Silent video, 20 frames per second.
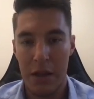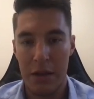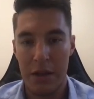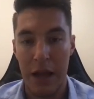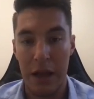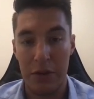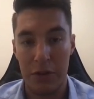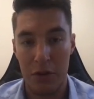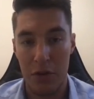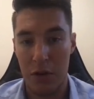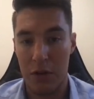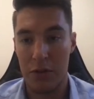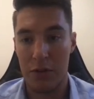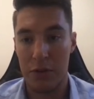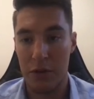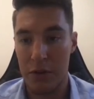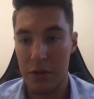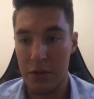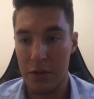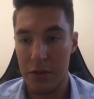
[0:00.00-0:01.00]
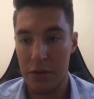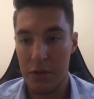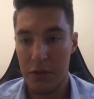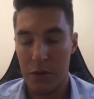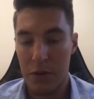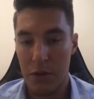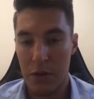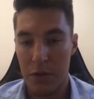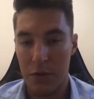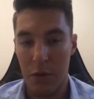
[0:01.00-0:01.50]
That's nonsense.
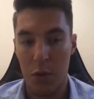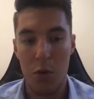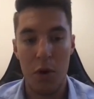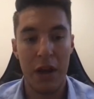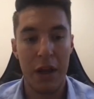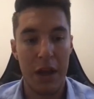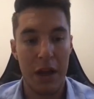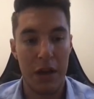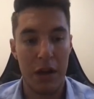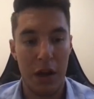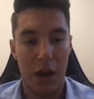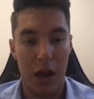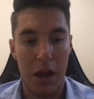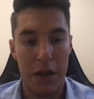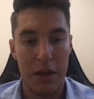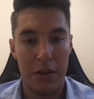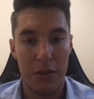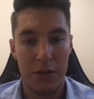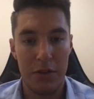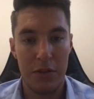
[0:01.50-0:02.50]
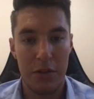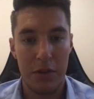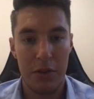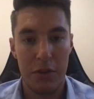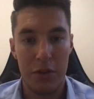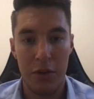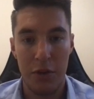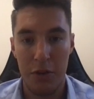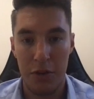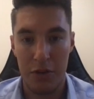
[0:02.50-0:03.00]
If you want to get clients,
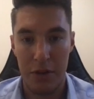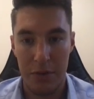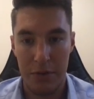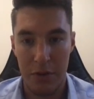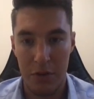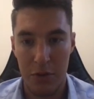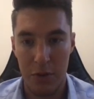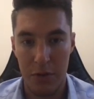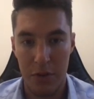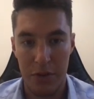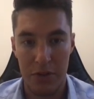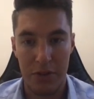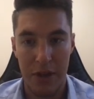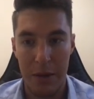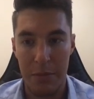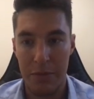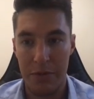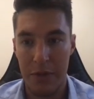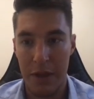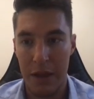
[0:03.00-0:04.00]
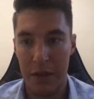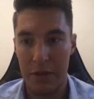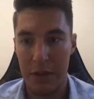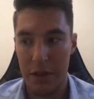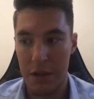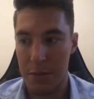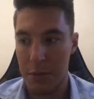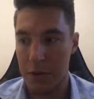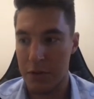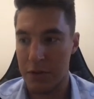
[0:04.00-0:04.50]
you just have to do the same thing that
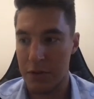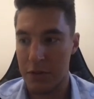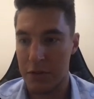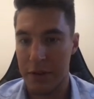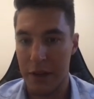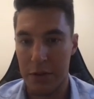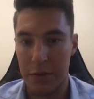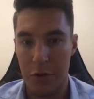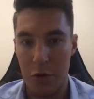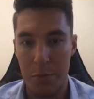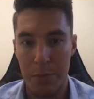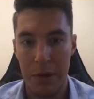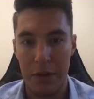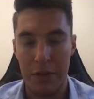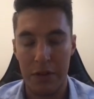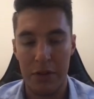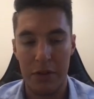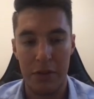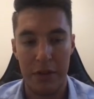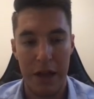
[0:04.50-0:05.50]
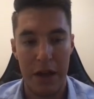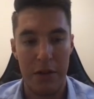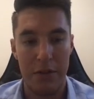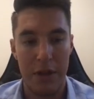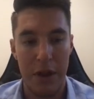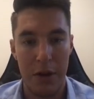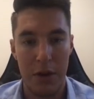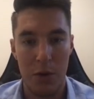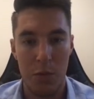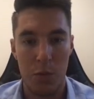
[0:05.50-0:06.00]
the most successful businesses out
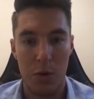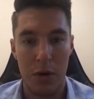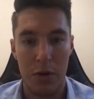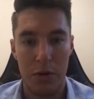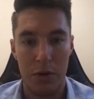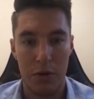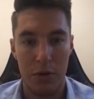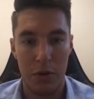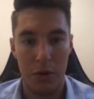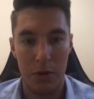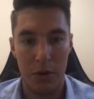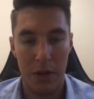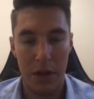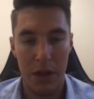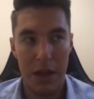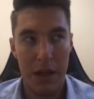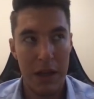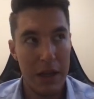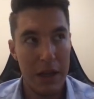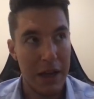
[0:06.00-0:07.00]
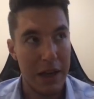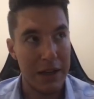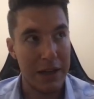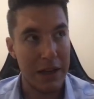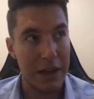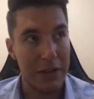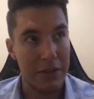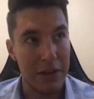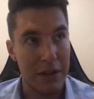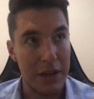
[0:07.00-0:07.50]
there in the world do, and
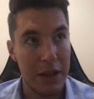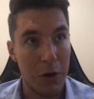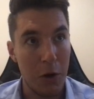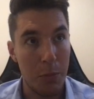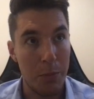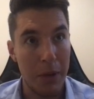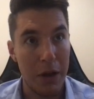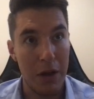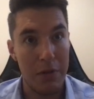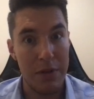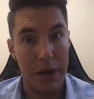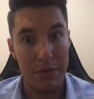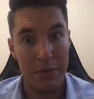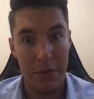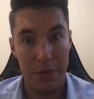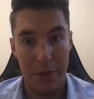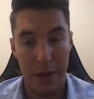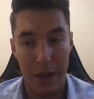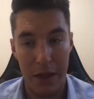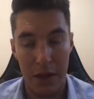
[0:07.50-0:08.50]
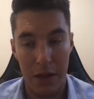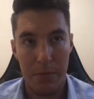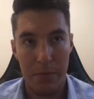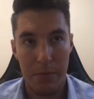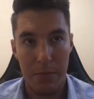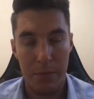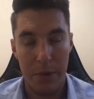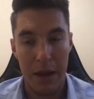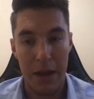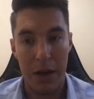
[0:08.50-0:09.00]
that is a little bit of everything,
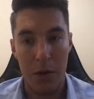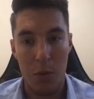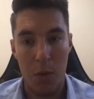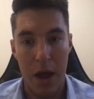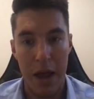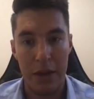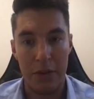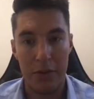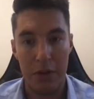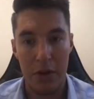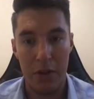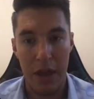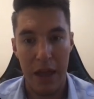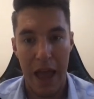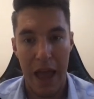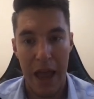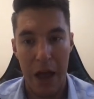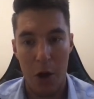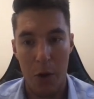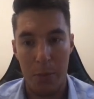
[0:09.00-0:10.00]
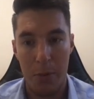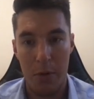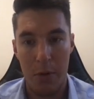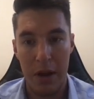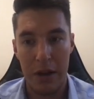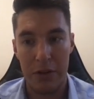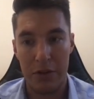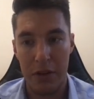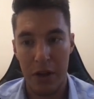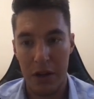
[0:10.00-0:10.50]
but in a way so that it
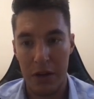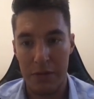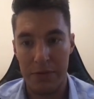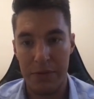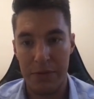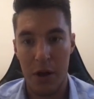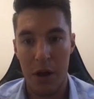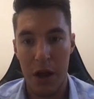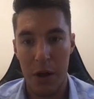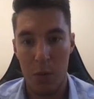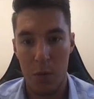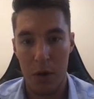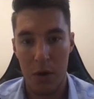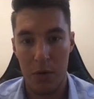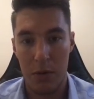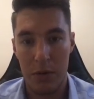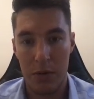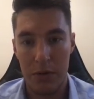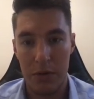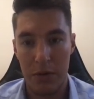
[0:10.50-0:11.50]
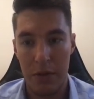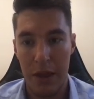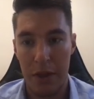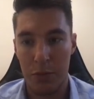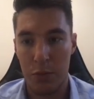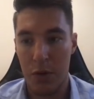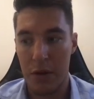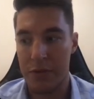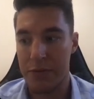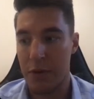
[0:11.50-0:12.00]
operates like a flywheel. So that's
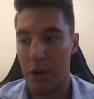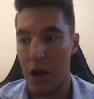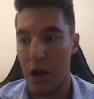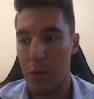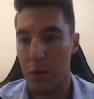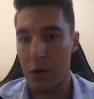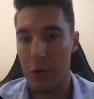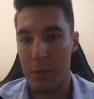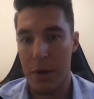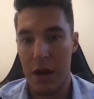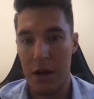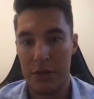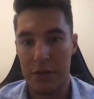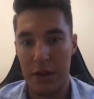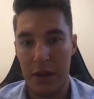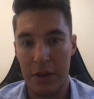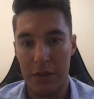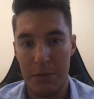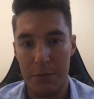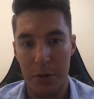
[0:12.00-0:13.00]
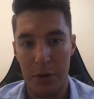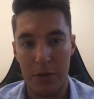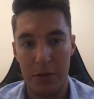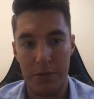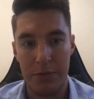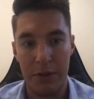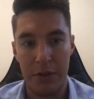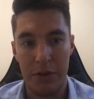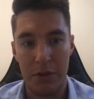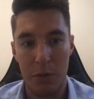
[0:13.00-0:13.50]
why flywheel marketing is the most
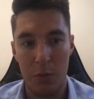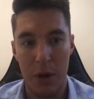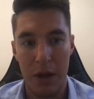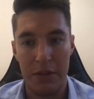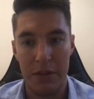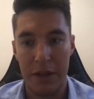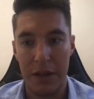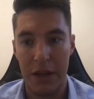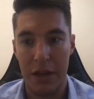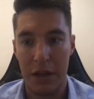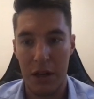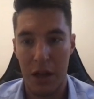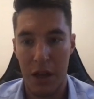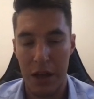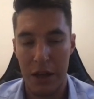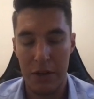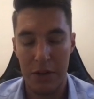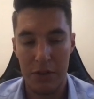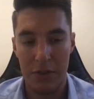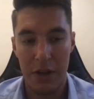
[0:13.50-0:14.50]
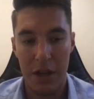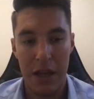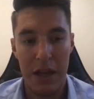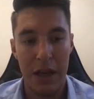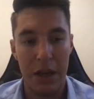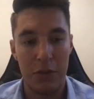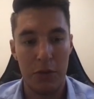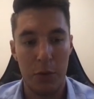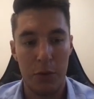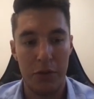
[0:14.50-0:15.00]
efficient way to get clients.
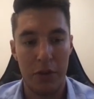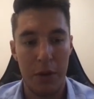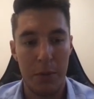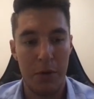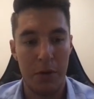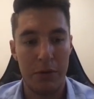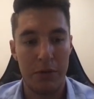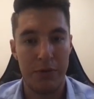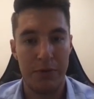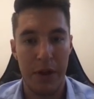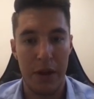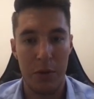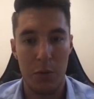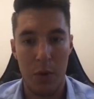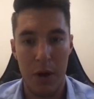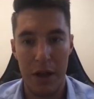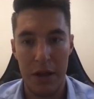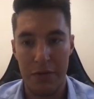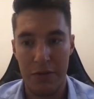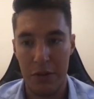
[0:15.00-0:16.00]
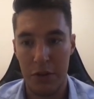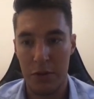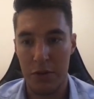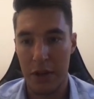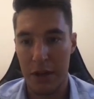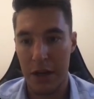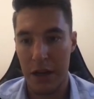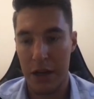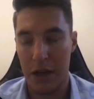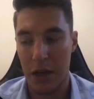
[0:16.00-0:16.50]
It's also the most fun way for you to
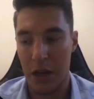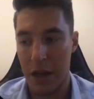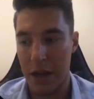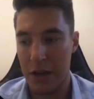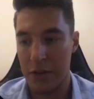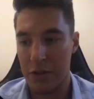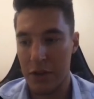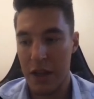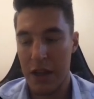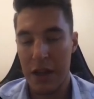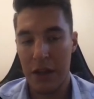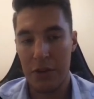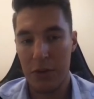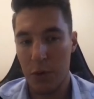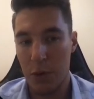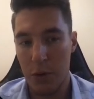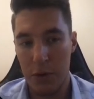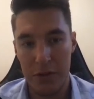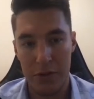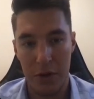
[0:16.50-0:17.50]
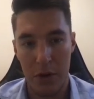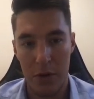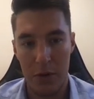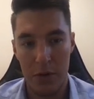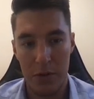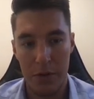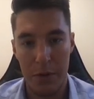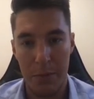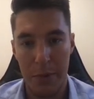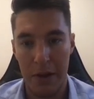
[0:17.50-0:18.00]
get clients. It's also
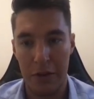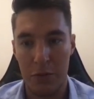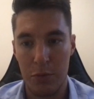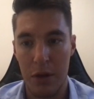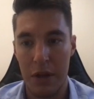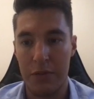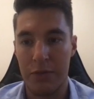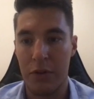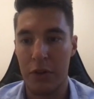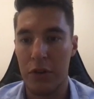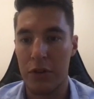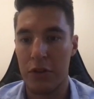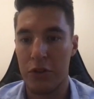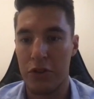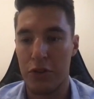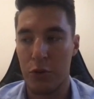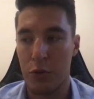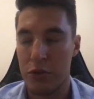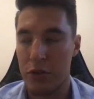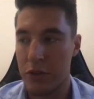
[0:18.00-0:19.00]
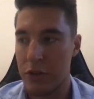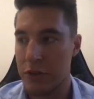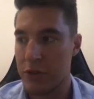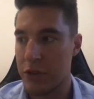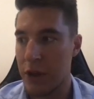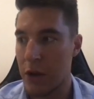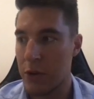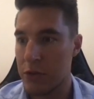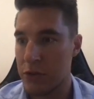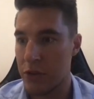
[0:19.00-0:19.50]
the best way for you to shorten your
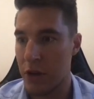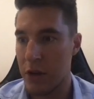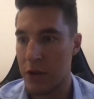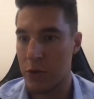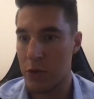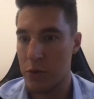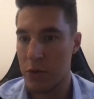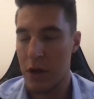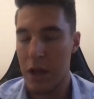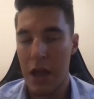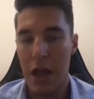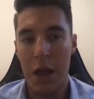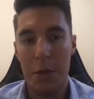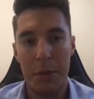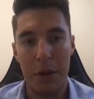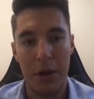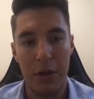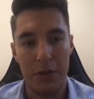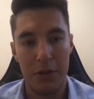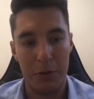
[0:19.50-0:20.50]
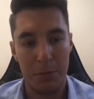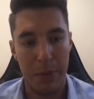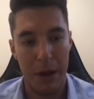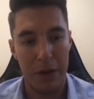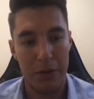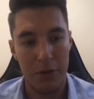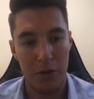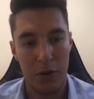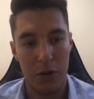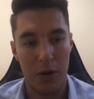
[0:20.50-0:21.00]
sales cycle because it's
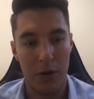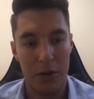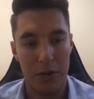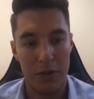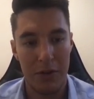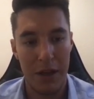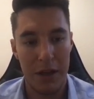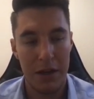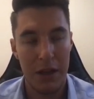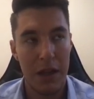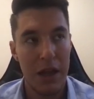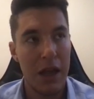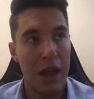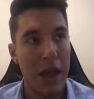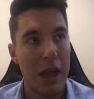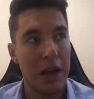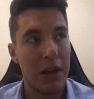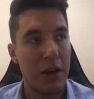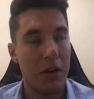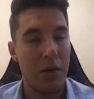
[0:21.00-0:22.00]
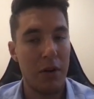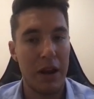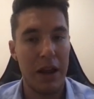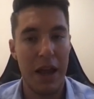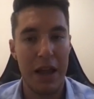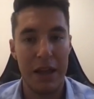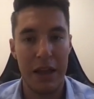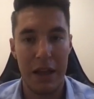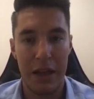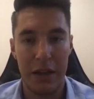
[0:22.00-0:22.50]
based on content and
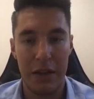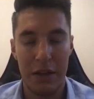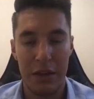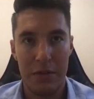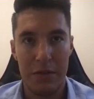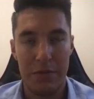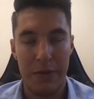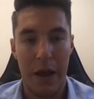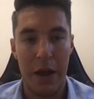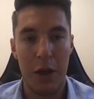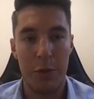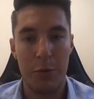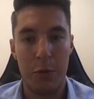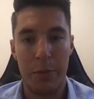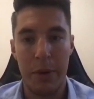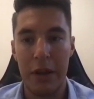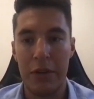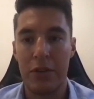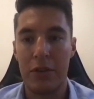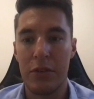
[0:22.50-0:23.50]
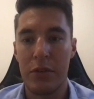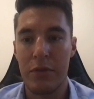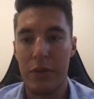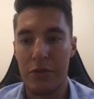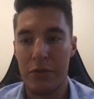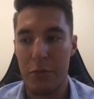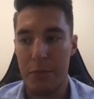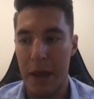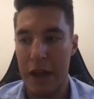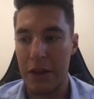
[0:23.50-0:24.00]
creating valuable pieces of
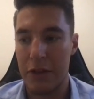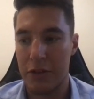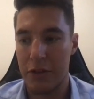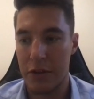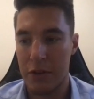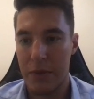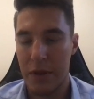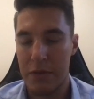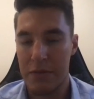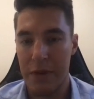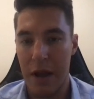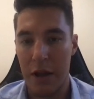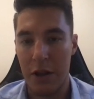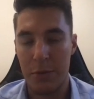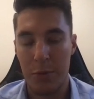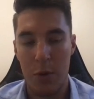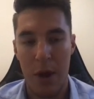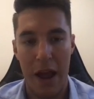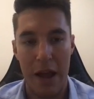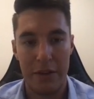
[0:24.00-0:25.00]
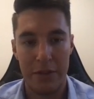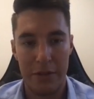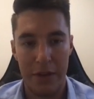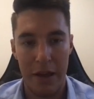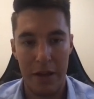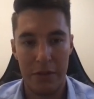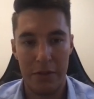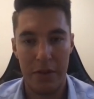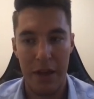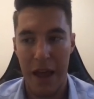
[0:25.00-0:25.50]
information and valuable
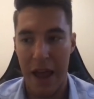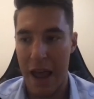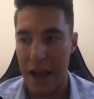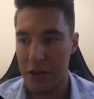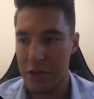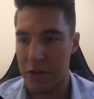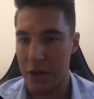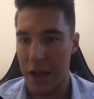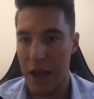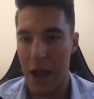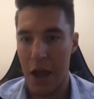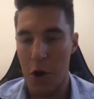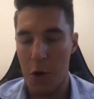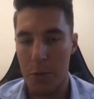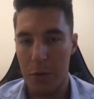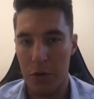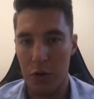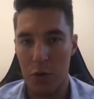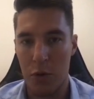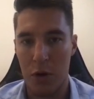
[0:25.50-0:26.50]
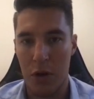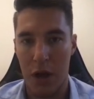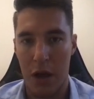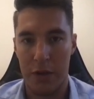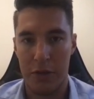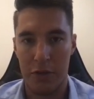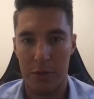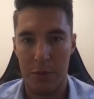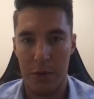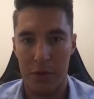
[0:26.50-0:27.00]
assets that actually help your
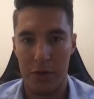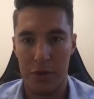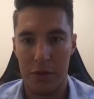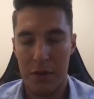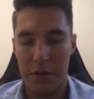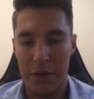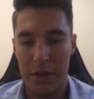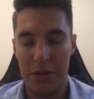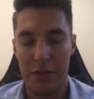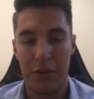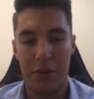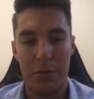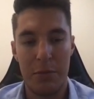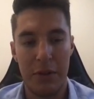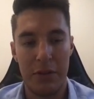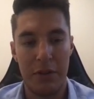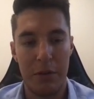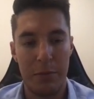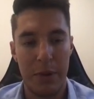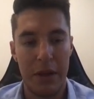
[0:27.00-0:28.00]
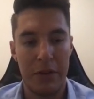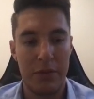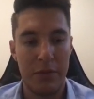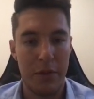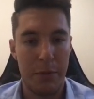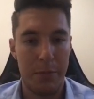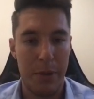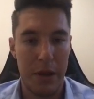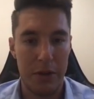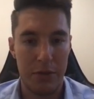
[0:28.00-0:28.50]
customers. This is a missing piece of
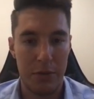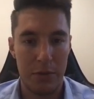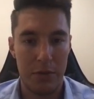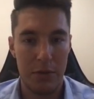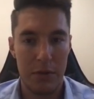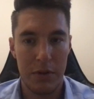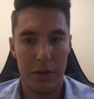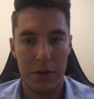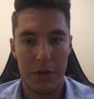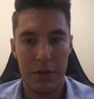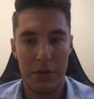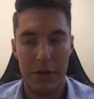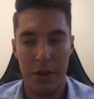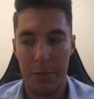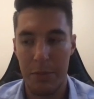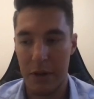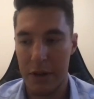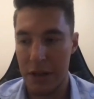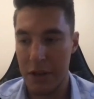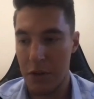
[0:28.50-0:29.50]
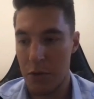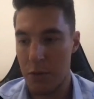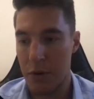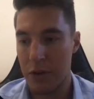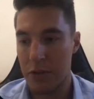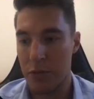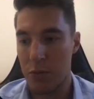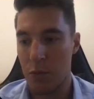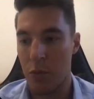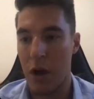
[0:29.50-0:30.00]
the puzzle. Typically, the
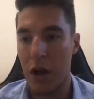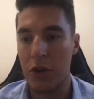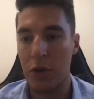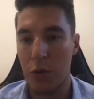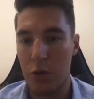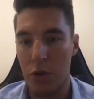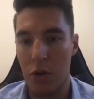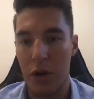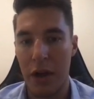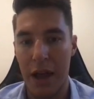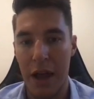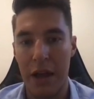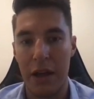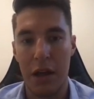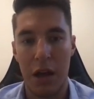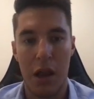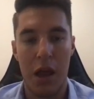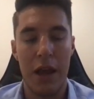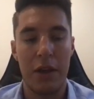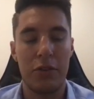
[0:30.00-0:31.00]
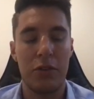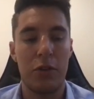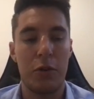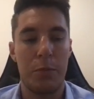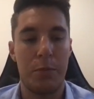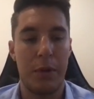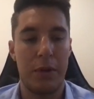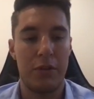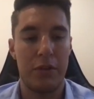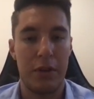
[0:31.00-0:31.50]
reason why you're not getting clients in your
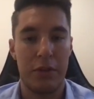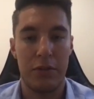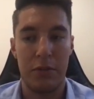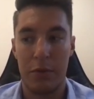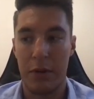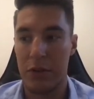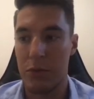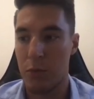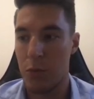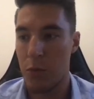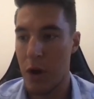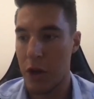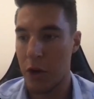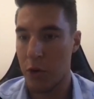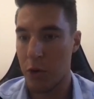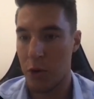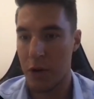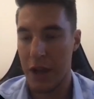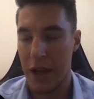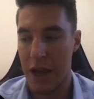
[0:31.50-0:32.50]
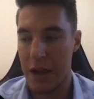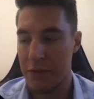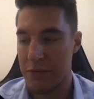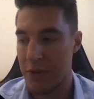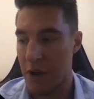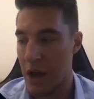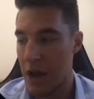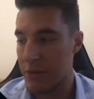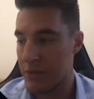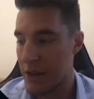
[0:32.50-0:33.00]
business, the reason why you're not getting
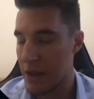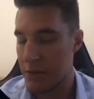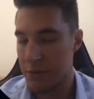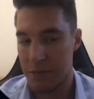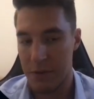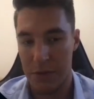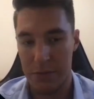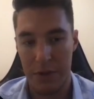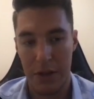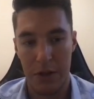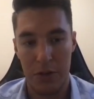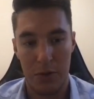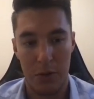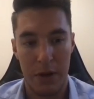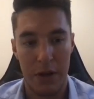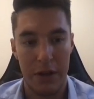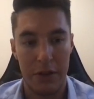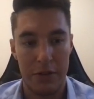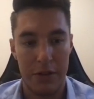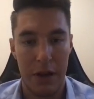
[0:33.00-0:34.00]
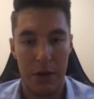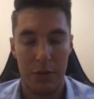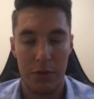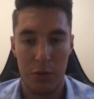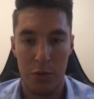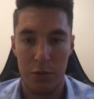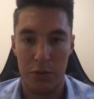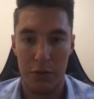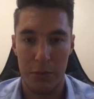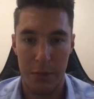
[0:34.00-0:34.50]
5, 10, 15, 20 sales
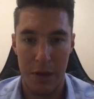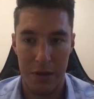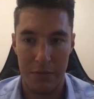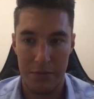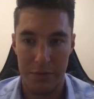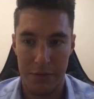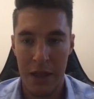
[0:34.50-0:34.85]
calls a month